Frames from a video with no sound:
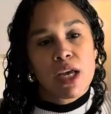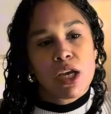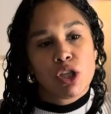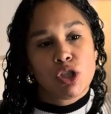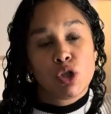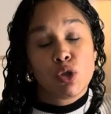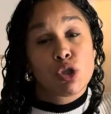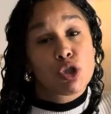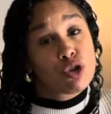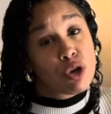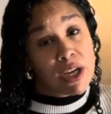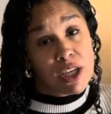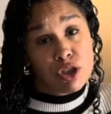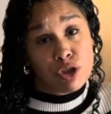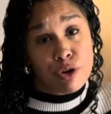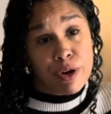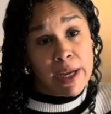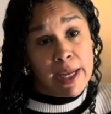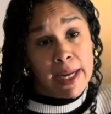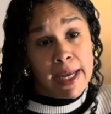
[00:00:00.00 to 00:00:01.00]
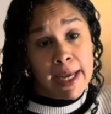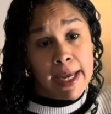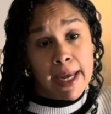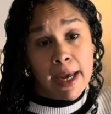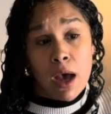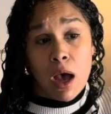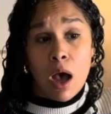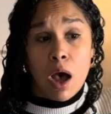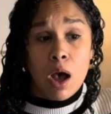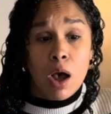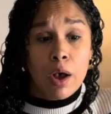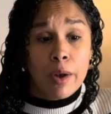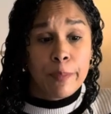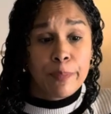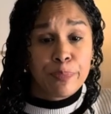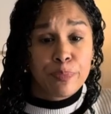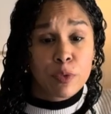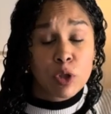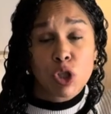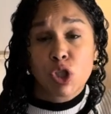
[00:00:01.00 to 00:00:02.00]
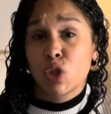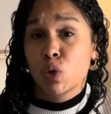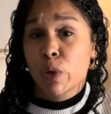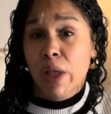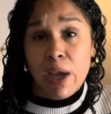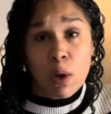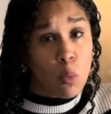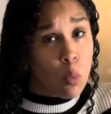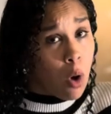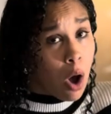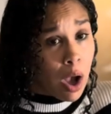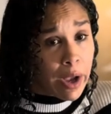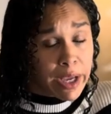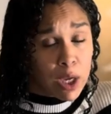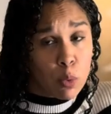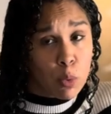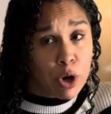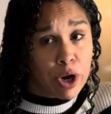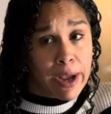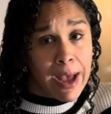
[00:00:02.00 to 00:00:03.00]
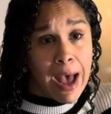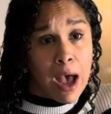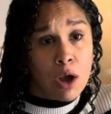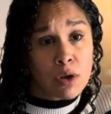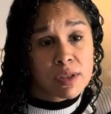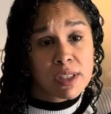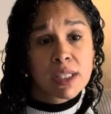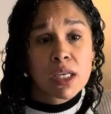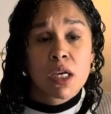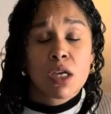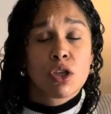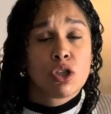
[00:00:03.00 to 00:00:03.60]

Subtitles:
do strength training, do light walking workouts.